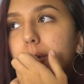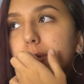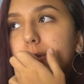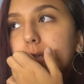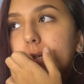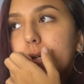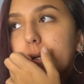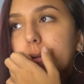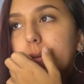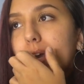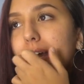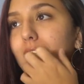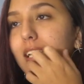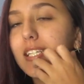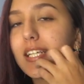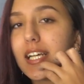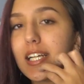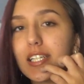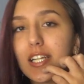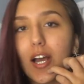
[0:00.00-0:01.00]
YouTube,
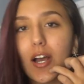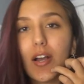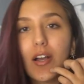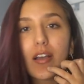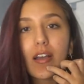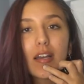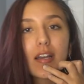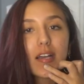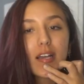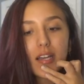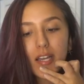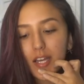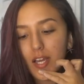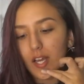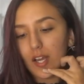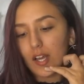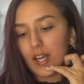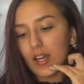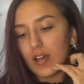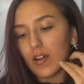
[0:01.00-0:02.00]
and TikTok
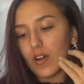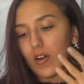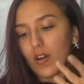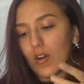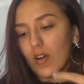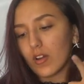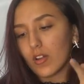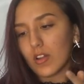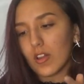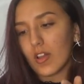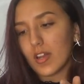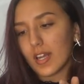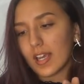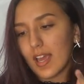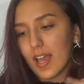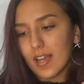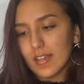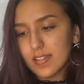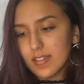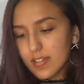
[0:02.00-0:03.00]
are all Alana
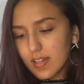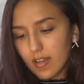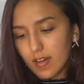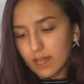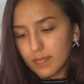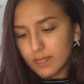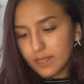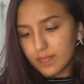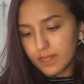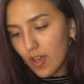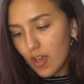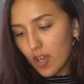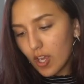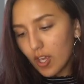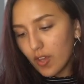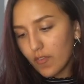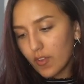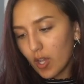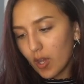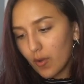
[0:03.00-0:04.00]
Caston.
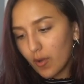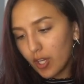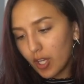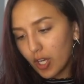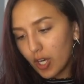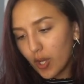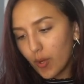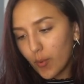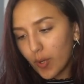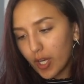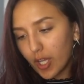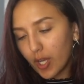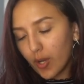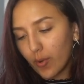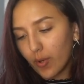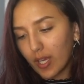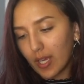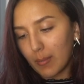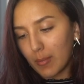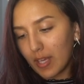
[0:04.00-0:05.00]
If y'all, you know, wanna
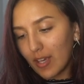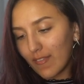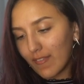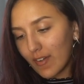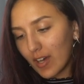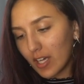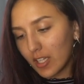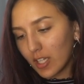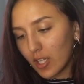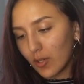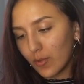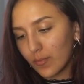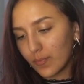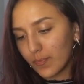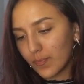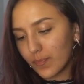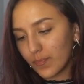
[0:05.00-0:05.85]
go give me a follow,